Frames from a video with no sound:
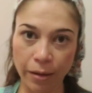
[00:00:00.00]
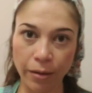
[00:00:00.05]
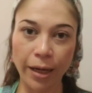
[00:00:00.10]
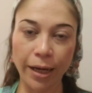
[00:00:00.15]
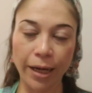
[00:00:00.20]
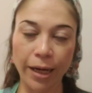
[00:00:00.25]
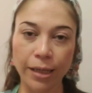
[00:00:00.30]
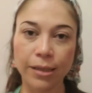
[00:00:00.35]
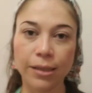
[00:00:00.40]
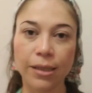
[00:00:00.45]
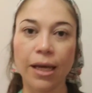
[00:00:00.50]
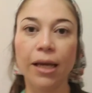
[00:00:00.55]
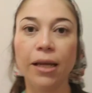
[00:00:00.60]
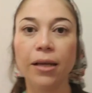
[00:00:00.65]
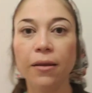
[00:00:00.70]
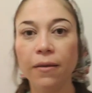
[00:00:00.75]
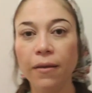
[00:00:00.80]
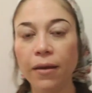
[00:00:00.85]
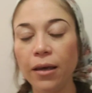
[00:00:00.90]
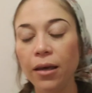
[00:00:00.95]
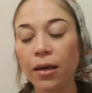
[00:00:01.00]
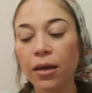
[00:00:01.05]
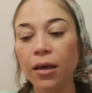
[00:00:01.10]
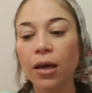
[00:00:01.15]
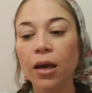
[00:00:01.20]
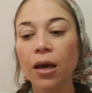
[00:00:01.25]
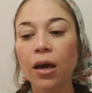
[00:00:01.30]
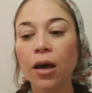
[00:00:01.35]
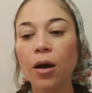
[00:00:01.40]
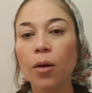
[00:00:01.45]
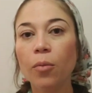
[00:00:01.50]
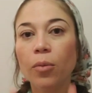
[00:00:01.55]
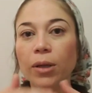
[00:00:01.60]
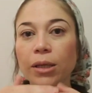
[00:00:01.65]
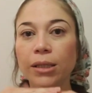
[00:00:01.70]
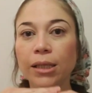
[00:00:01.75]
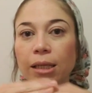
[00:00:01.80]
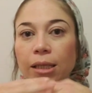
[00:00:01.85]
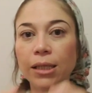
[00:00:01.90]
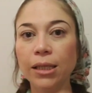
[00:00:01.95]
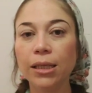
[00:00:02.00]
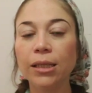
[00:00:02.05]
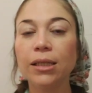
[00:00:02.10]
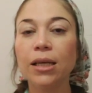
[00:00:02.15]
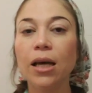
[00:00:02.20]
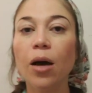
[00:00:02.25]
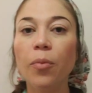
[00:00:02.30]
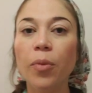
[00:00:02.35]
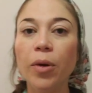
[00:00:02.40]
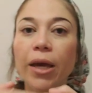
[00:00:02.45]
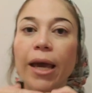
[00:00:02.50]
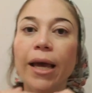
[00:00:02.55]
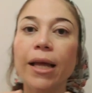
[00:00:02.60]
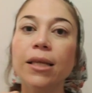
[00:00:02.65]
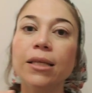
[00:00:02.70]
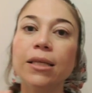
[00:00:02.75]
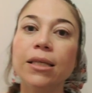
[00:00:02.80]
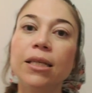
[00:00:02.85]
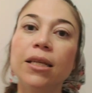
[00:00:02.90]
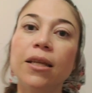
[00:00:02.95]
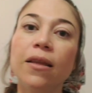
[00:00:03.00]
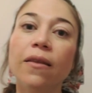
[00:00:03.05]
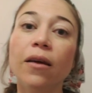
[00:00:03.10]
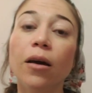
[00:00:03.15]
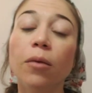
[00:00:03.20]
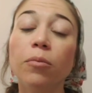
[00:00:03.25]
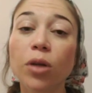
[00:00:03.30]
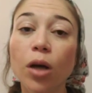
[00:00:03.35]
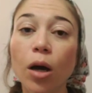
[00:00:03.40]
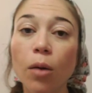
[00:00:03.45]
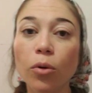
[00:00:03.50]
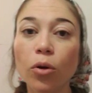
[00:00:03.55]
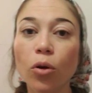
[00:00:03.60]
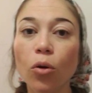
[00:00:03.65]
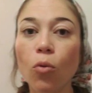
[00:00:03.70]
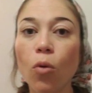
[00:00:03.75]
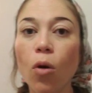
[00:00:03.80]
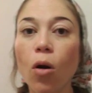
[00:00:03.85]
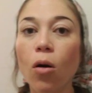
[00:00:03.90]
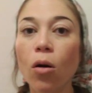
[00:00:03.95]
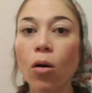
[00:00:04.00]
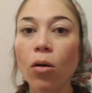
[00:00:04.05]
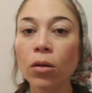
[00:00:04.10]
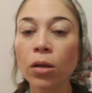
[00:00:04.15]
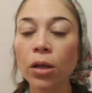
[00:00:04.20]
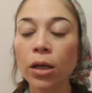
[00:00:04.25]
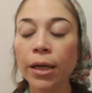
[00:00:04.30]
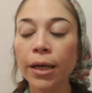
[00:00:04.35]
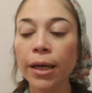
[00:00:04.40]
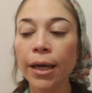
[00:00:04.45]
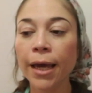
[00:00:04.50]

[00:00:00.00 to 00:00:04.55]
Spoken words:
like I said, the placenta is up against the abdominal wall